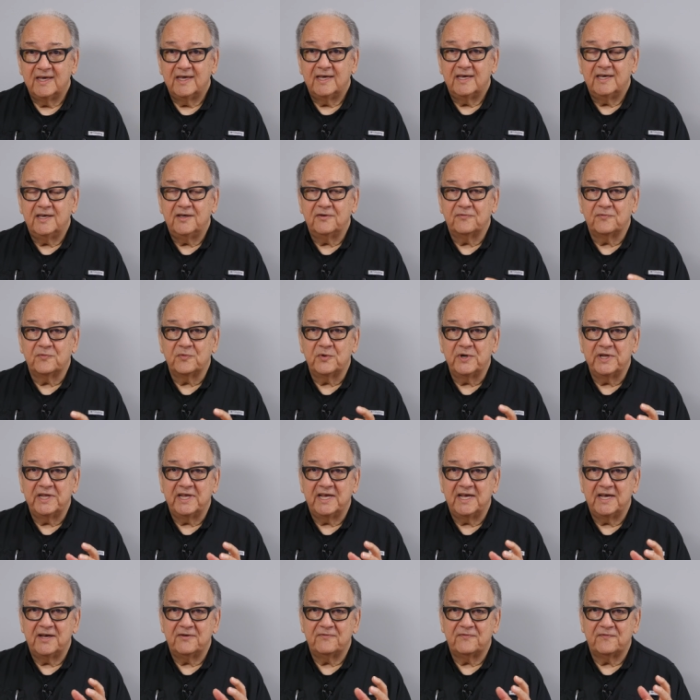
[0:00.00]
if we
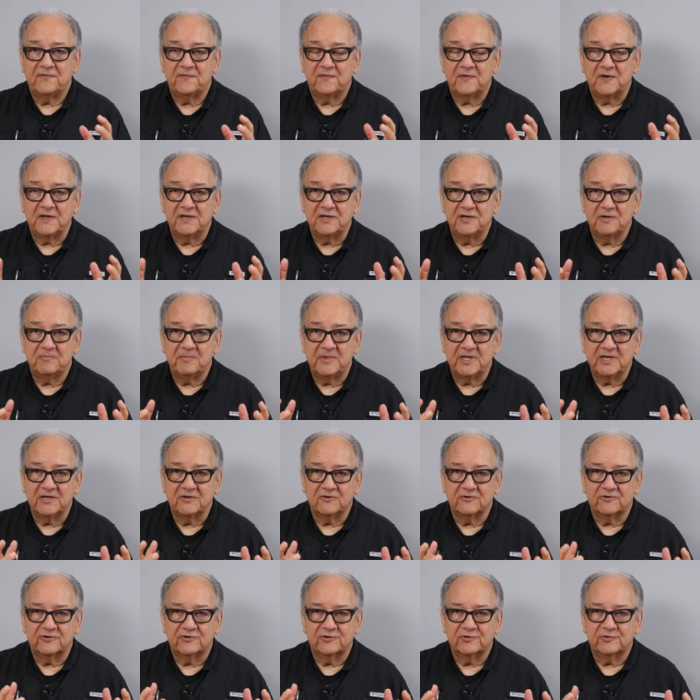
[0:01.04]
have
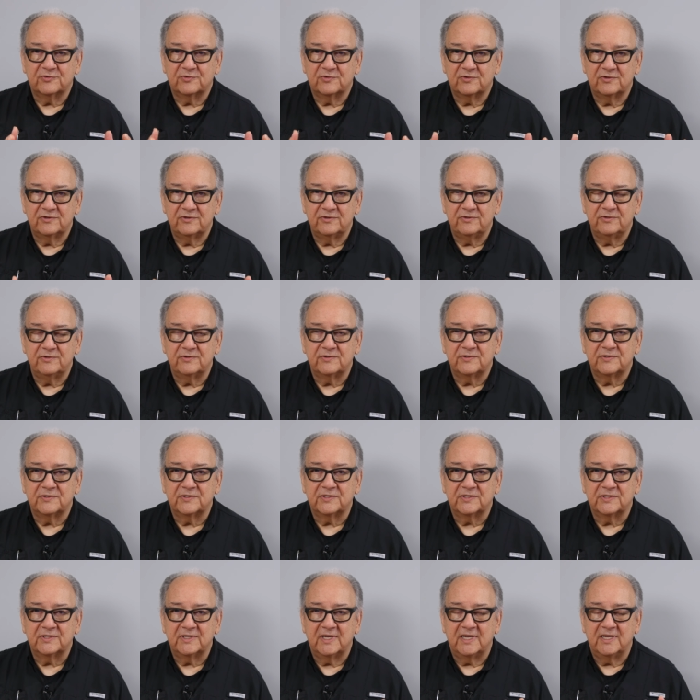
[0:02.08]
fundamental
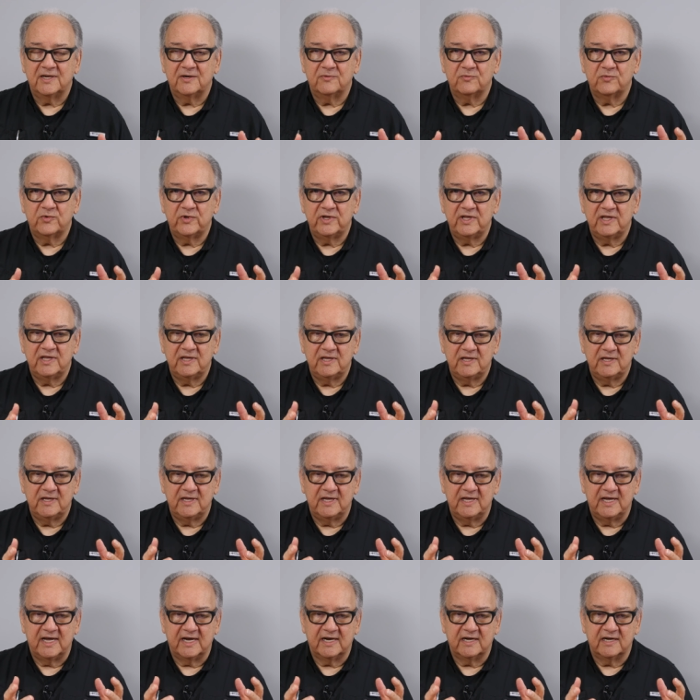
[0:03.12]
truths and we
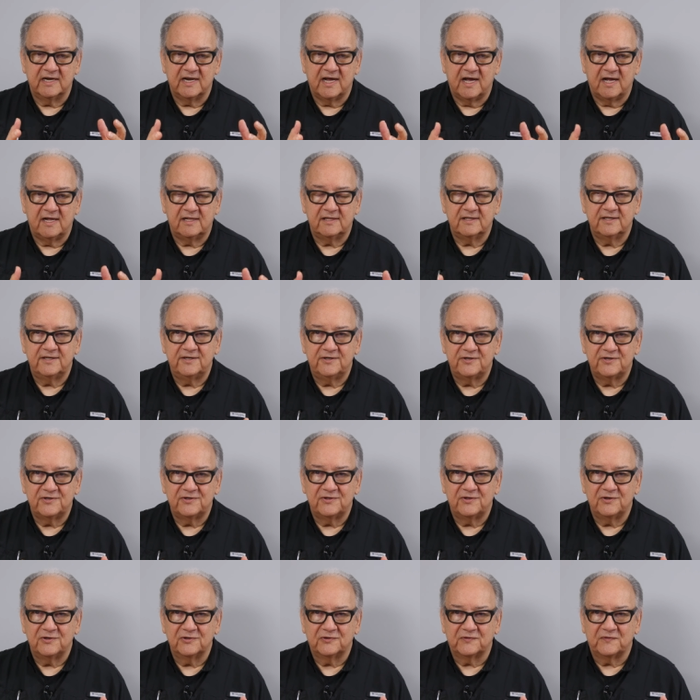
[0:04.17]

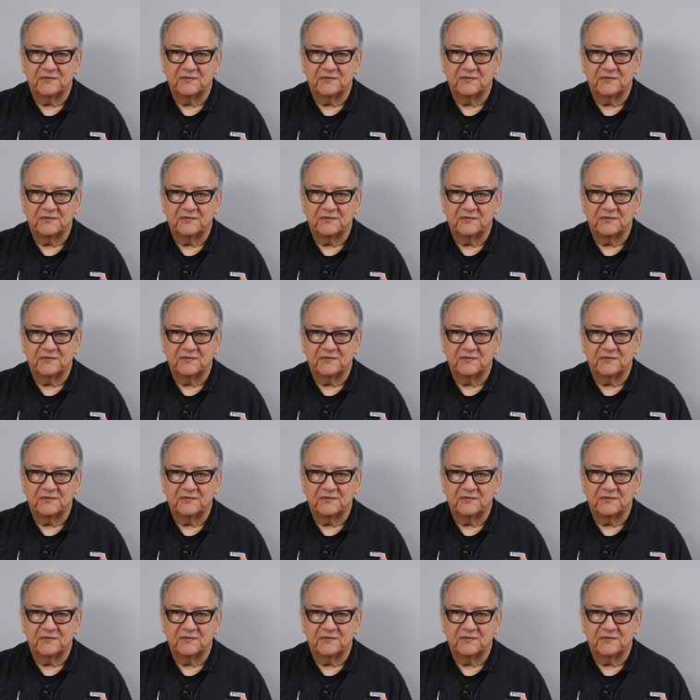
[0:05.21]
acknowledge those